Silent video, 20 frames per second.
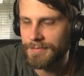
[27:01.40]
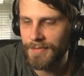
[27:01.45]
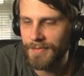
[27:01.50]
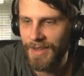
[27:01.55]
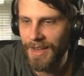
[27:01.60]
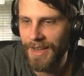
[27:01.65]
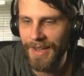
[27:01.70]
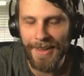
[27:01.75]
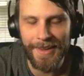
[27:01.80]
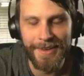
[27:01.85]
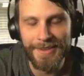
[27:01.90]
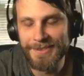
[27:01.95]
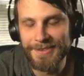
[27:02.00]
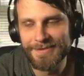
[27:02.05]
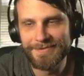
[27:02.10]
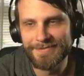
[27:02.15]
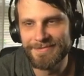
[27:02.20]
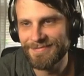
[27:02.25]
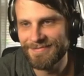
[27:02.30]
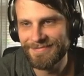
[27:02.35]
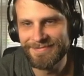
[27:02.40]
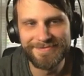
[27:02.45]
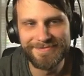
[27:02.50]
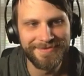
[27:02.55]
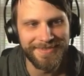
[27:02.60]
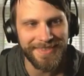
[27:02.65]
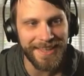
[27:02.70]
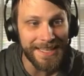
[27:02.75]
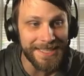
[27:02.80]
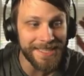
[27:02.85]
Ah,
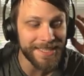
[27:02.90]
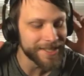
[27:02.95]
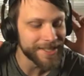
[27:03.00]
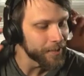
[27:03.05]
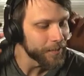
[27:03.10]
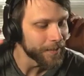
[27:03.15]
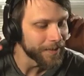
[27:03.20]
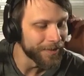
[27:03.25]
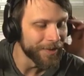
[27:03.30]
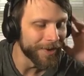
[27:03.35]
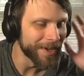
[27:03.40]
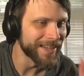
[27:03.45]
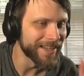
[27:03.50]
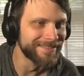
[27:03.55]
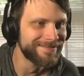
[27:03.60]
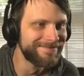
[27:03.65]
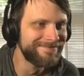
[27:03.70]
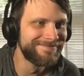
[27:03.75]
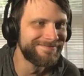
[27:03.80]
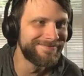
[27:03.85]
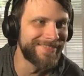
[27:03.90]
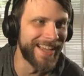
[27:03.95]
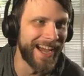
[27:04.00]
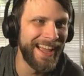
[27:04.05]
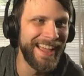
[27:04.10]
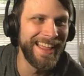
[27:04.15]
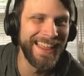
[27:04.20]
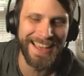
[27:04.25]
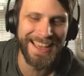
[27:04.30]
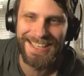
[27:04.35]
that's so annoying.
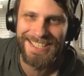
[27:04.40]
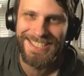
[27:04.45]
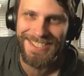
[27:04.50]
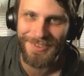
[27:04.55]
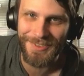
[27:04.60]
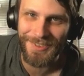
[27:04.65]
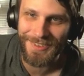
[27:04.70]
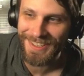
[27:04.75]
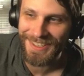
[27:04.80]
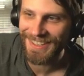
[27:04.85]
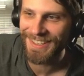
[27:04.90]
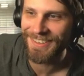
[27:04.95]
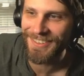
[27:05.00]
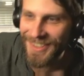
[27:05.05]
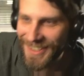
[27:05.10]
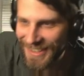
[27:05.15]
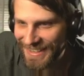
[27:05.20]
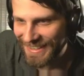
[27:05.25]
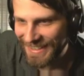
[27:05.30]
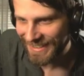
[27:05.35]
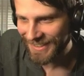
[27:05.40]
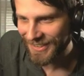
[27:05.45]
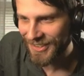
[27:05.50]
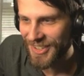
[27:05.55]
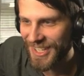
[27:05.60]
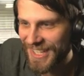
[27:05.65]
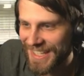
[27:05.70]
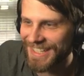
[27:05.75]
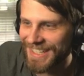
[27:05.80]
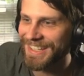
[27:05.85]
That's really, really
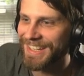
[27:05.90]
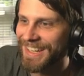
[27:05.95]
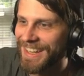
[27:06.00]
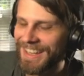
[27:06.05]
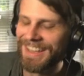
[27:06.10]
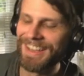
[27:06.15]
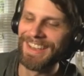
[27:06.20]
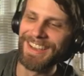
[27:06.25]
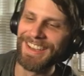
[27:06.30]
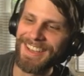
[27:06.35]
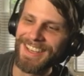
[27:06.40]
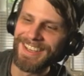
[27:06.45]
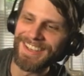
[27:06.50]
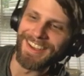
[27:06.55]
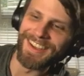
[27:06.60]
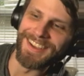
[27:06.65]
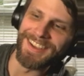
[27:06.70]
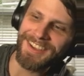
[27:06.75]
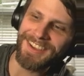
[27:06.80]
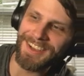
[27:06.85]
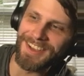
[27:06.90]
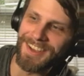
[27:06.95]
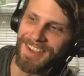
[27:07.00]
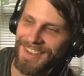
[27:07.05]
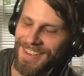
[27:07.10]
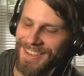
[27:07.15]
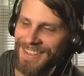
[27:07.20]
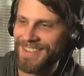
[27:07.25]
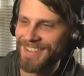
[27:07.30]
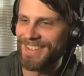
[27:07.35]
annoying. Ugh.
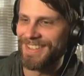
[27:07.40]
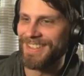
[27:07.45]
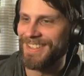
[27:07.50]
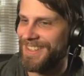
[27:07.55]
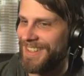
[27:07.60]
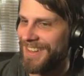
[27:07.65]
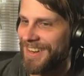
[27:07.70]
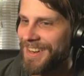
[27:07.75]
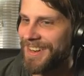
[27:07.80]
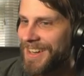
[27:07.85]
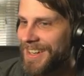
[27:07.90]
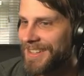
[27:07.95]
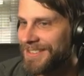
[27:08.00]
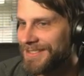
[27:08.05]
All right.